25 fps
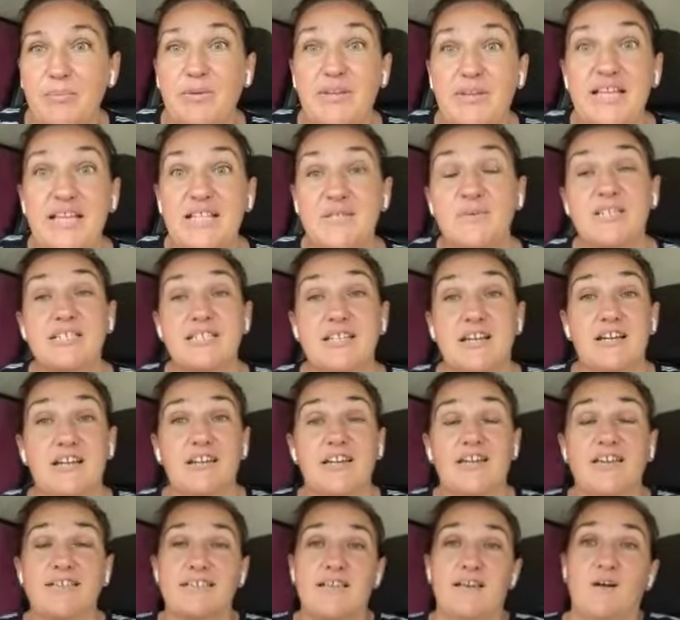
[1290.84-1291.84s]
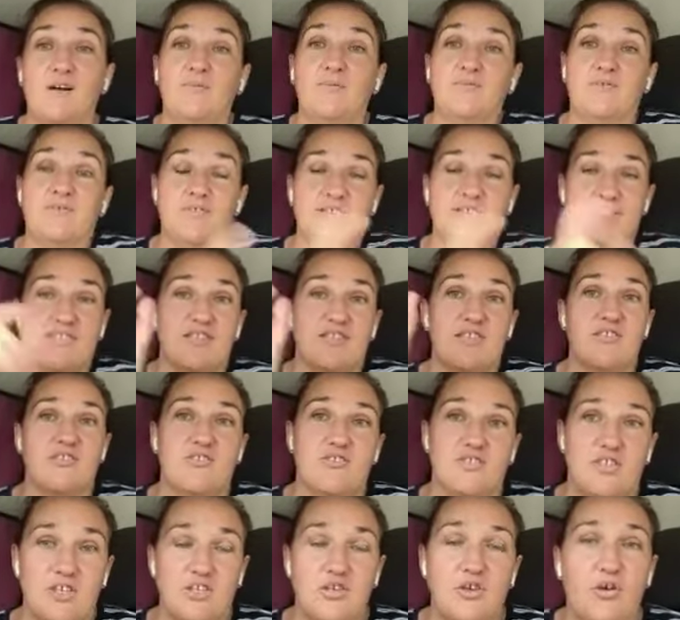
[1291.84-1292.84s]
But that's where duck eggs are helpful, because the
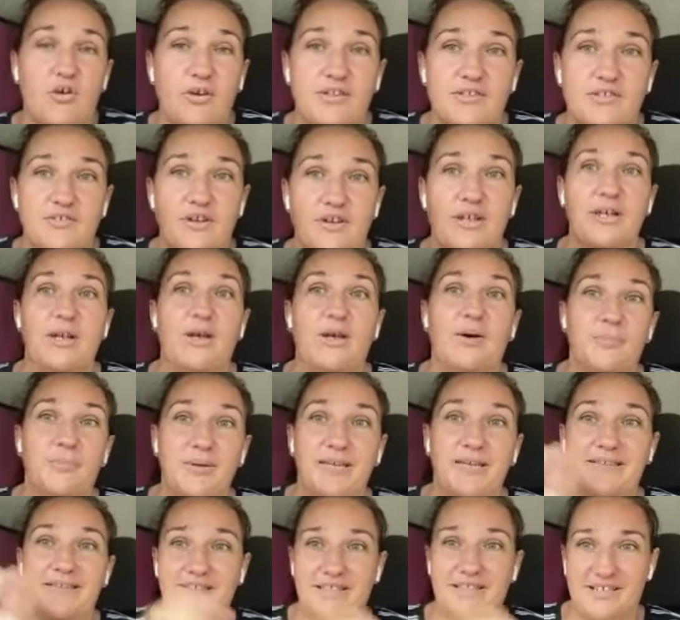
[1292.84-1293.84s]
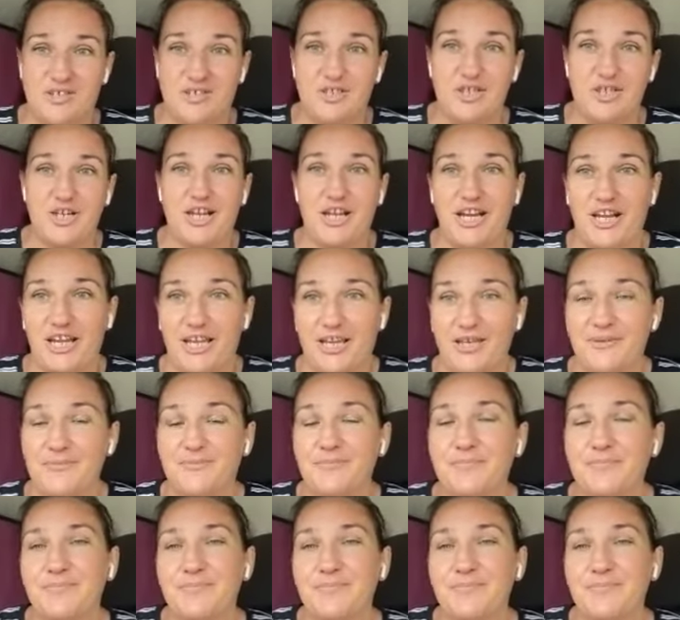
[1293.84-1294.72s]
yolks are a lot bigger than a chicken egg.